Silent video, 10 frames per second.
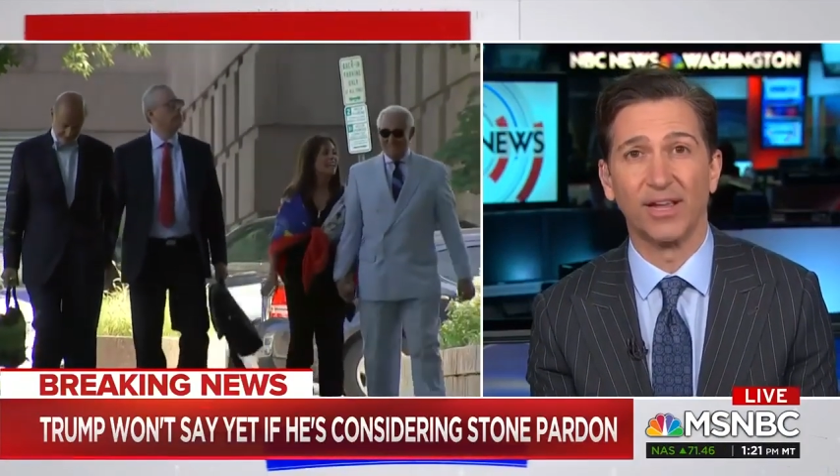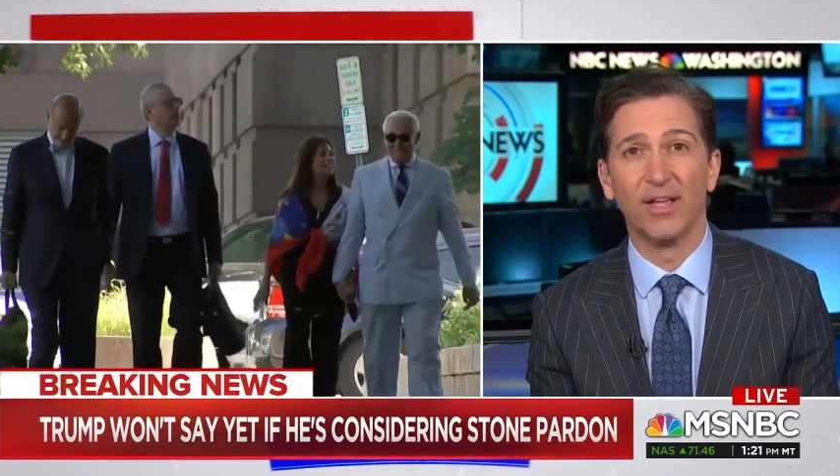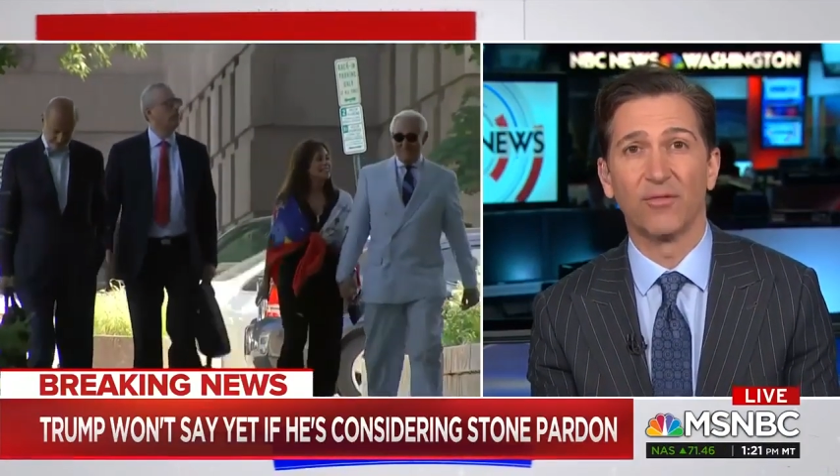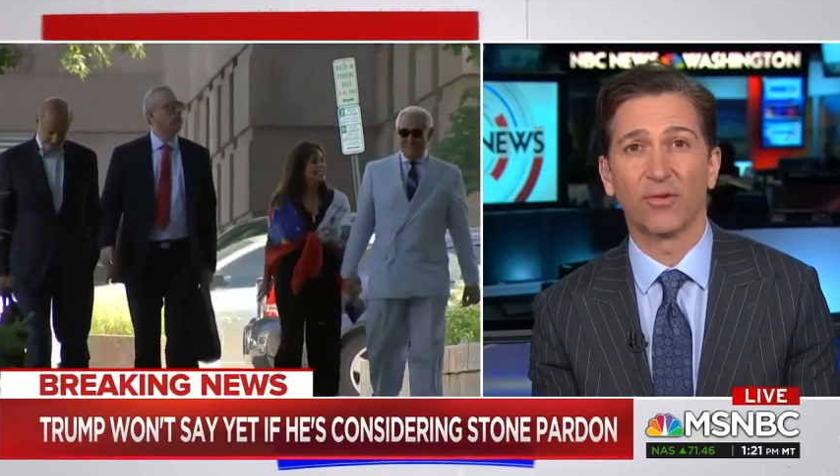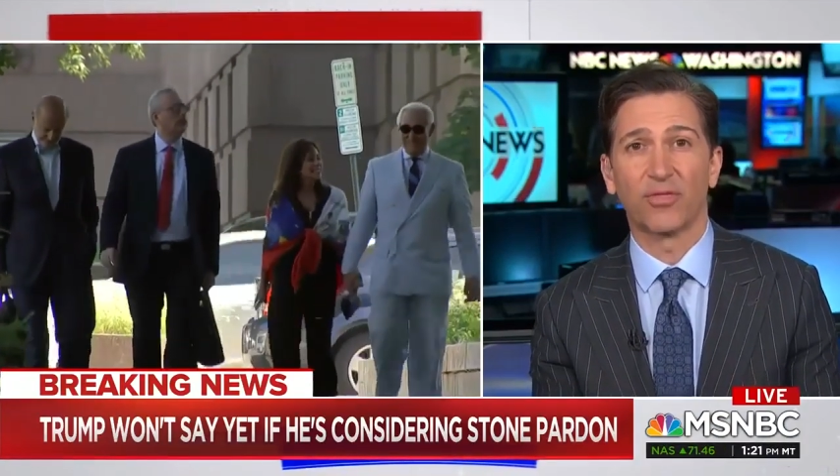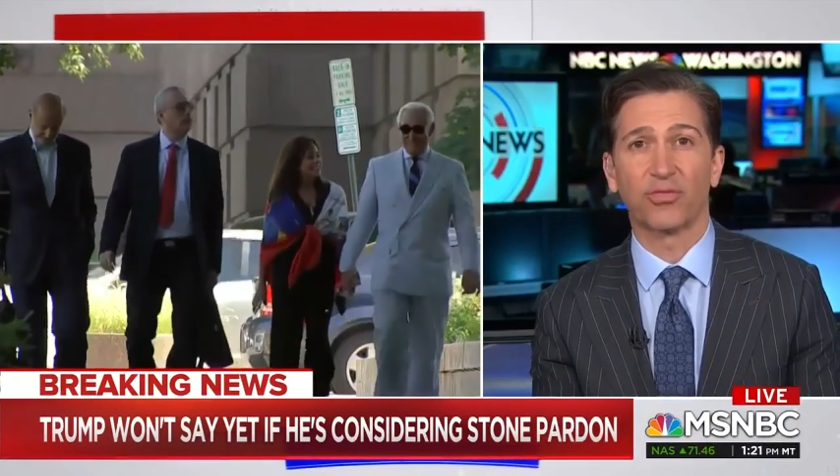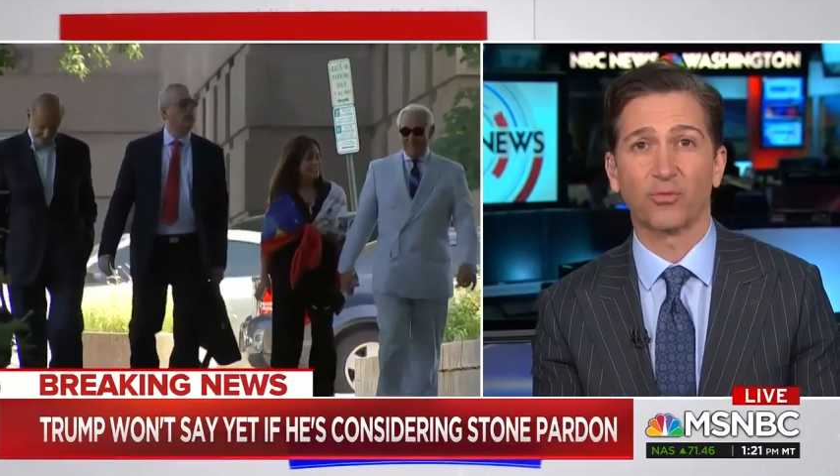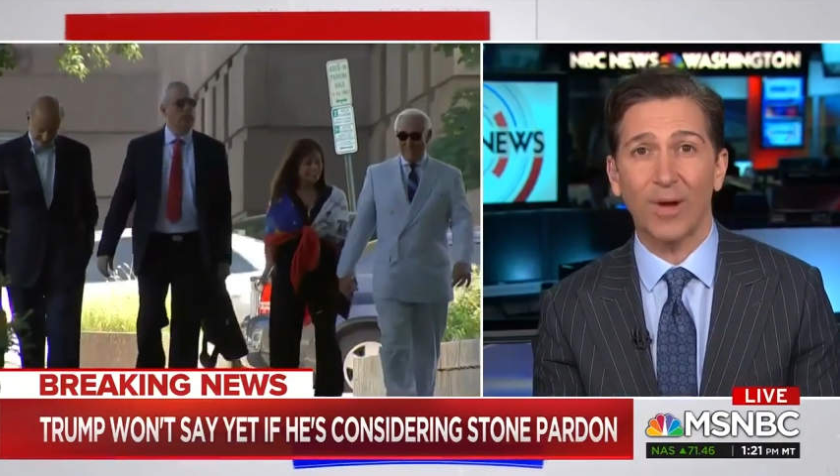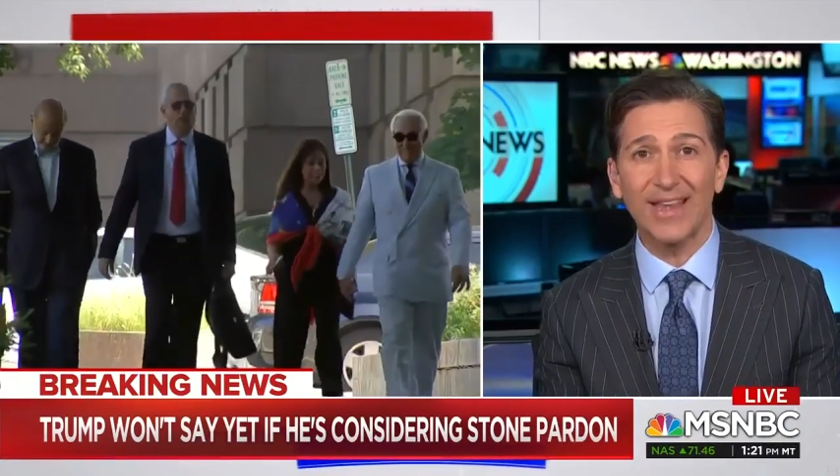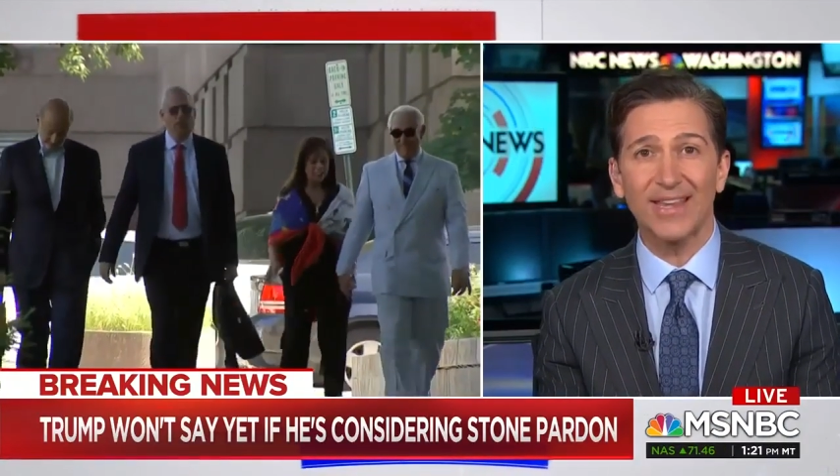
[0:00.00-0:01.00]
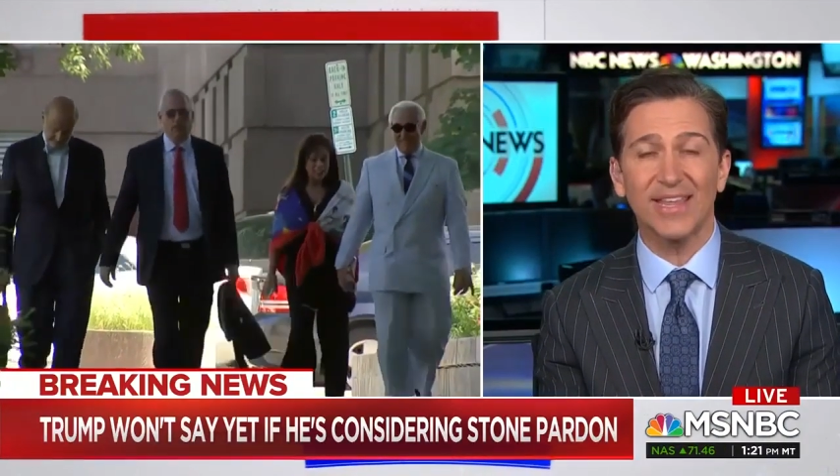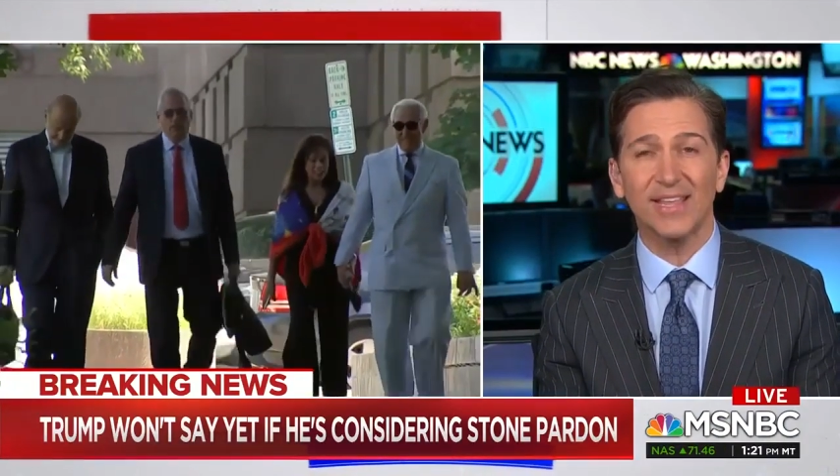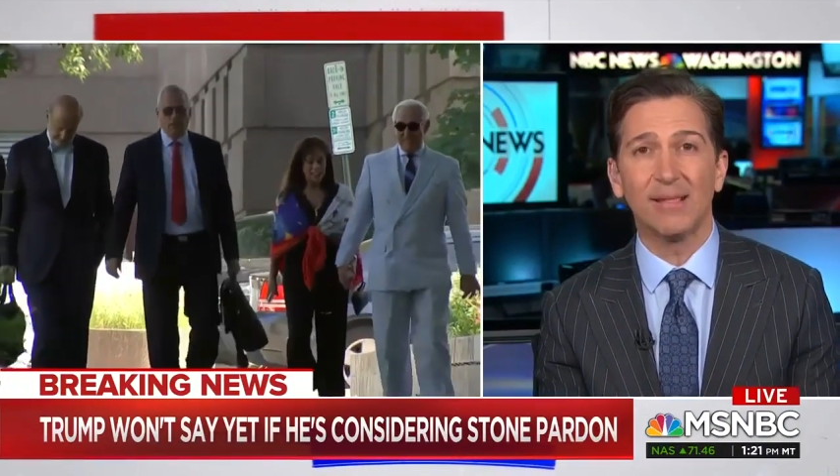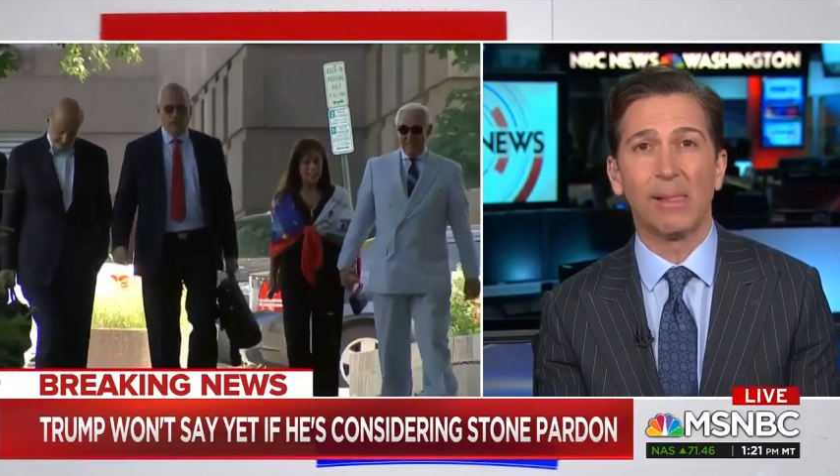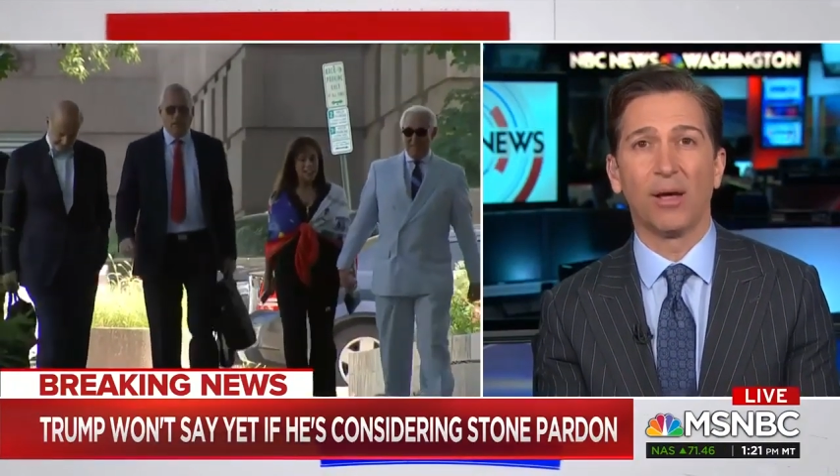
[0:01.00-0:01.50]
for threatening
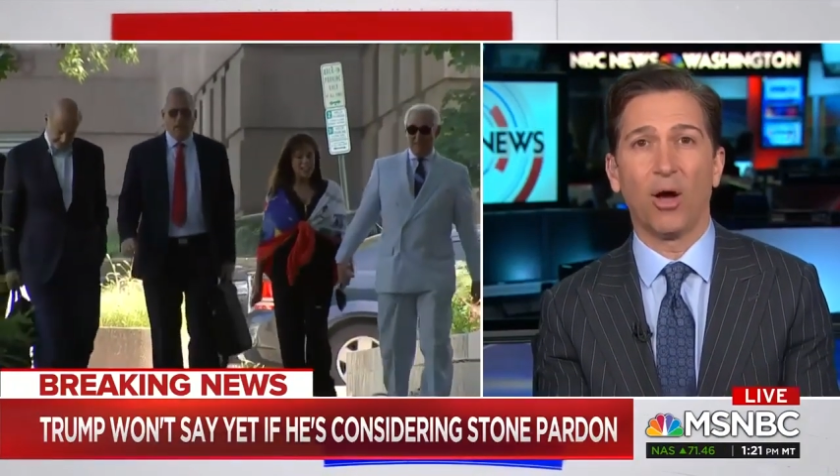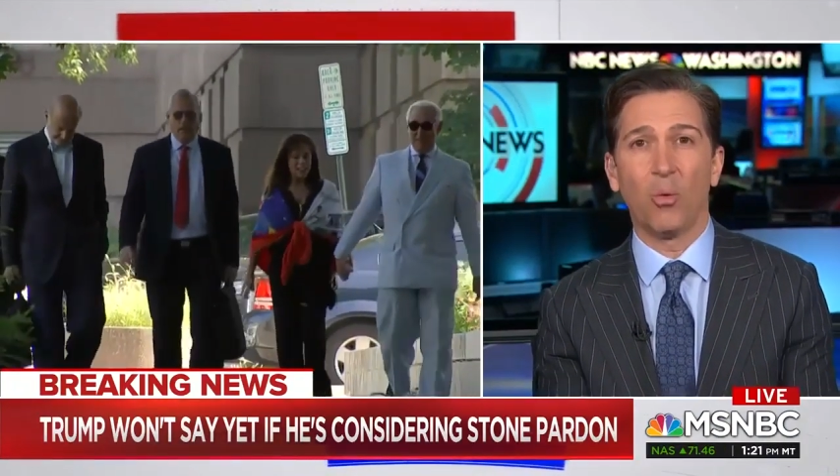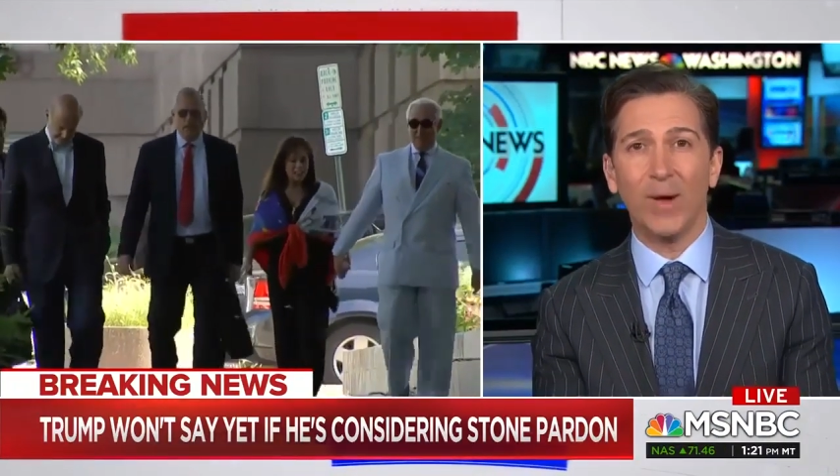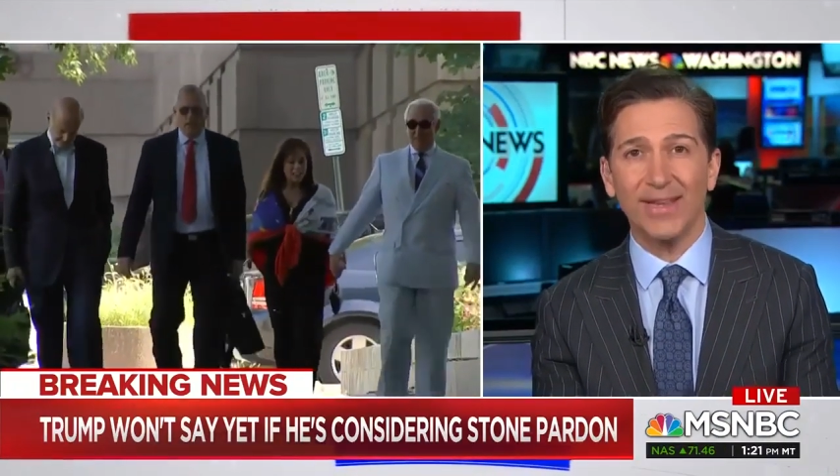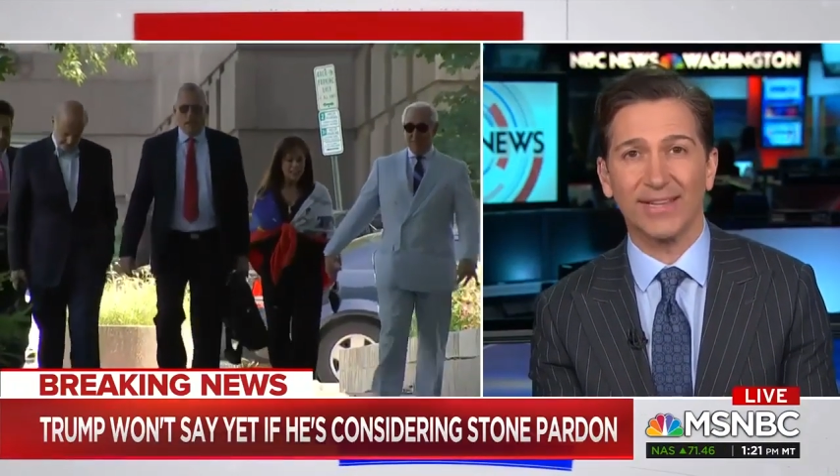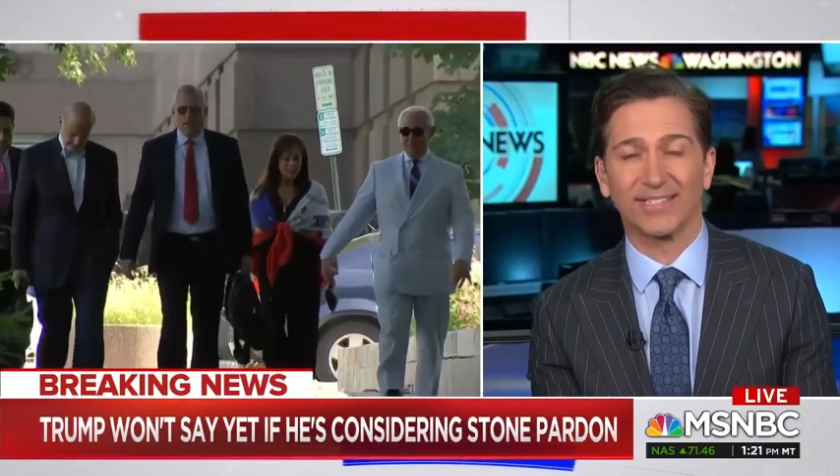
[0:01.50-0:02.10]
a witness,